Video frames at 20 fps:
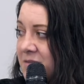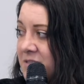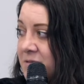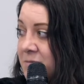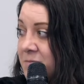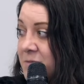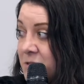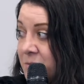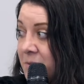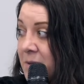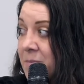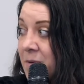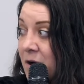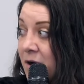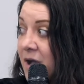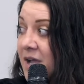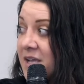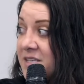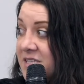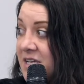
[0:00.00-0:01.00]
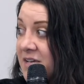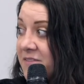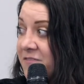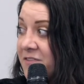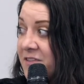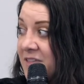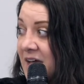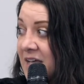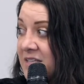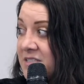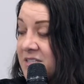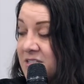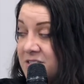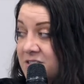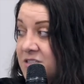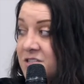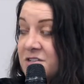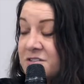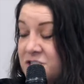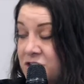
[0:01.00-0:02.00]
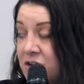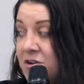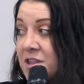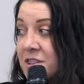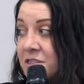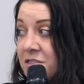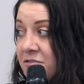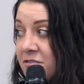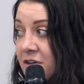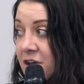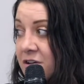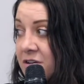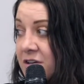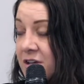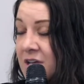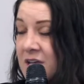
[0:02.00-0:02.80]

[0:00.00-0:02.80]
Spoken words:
to be behind it for that to shine through.